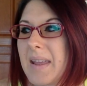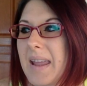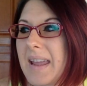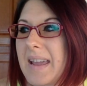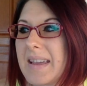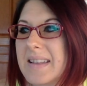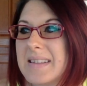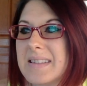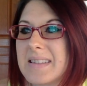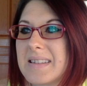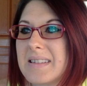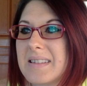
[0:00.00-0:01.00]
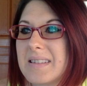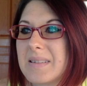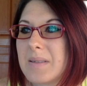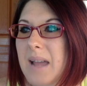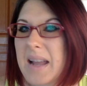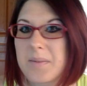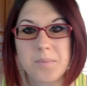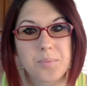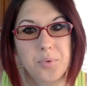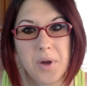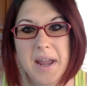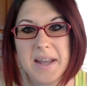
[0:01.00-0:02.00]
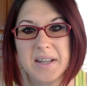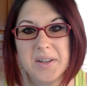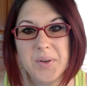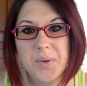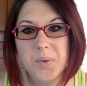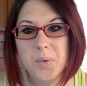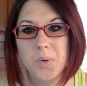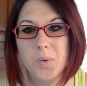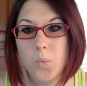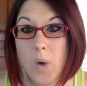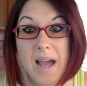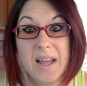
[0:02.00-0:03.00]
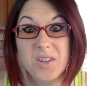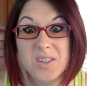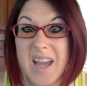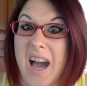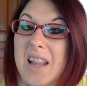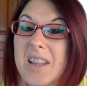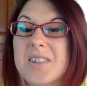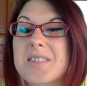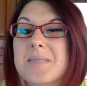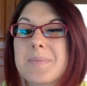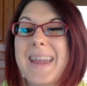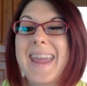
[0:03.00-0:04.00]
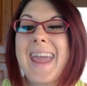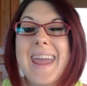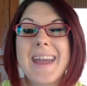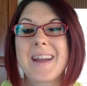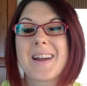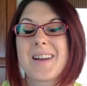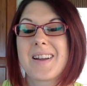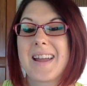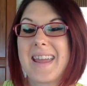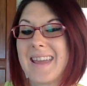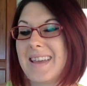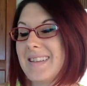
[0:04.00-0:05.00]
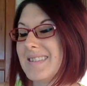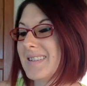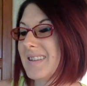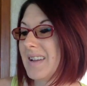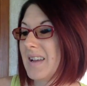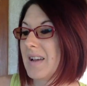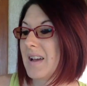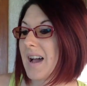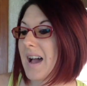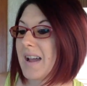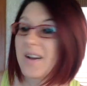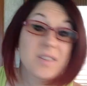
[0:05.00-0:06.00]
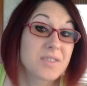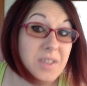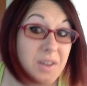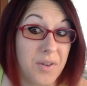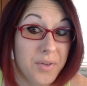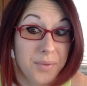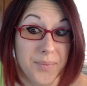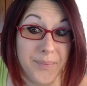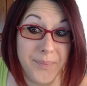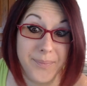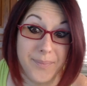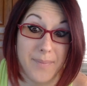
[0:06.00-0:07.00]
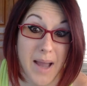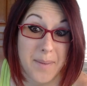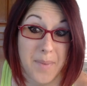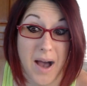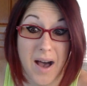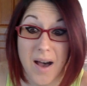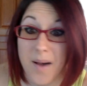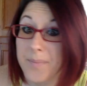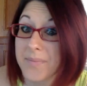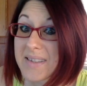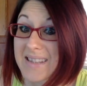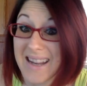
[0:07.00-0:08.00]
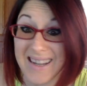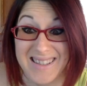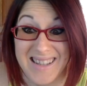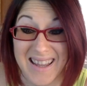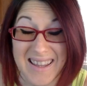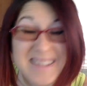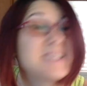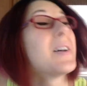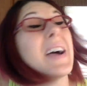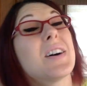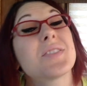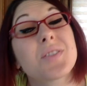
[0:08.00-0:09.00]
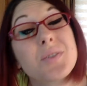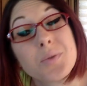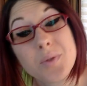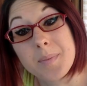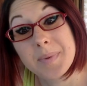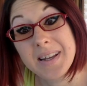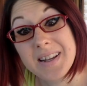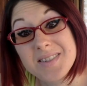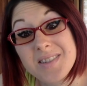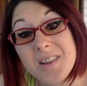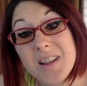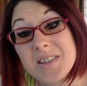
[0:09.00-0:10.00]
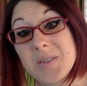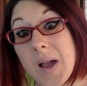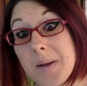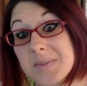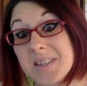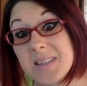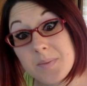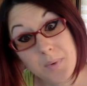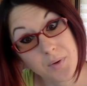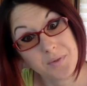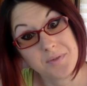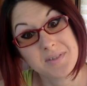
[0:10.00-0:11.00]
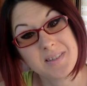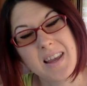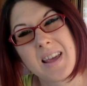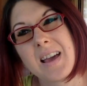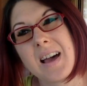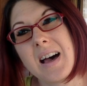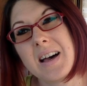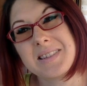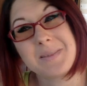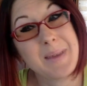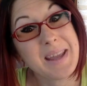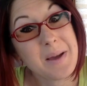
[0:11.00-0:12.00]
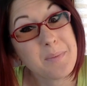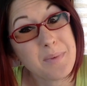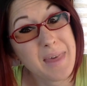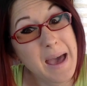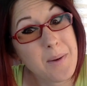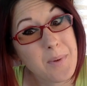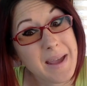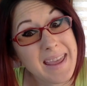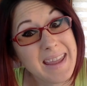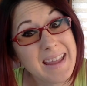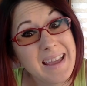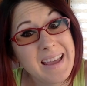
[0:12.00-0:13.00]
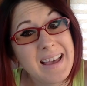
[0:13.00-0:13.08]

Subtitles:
and had bright wild colors in my hair, and I also, my mom is a hairstylist, so I also grew up in hair salon, so I was exposed to makeup that way.